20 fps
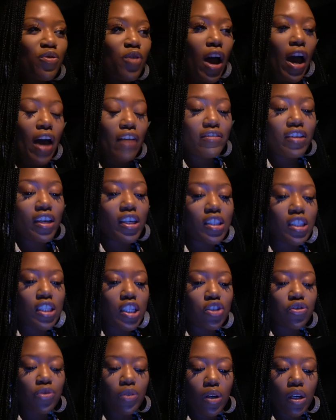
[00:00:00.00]
arrived. It's
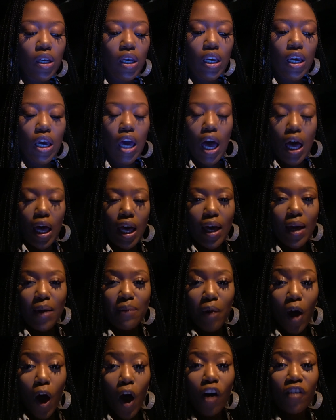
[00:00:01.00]
literally 10
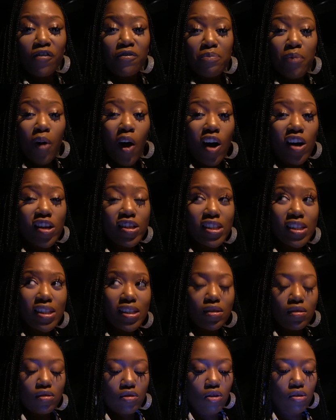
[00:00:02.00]
past
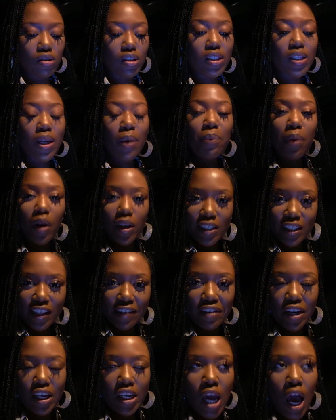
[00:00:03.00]

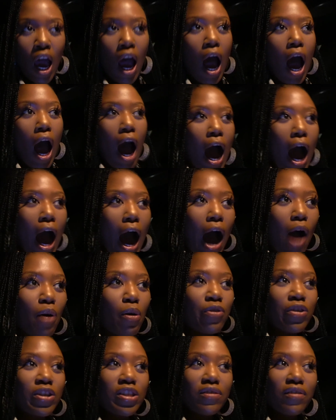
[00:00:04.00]
7.
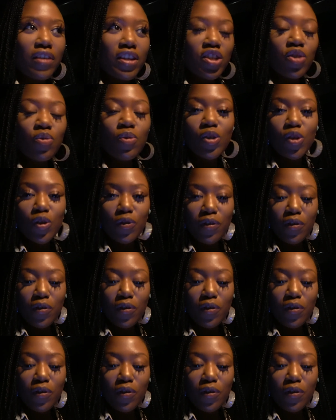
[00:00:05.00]
Our reservation was for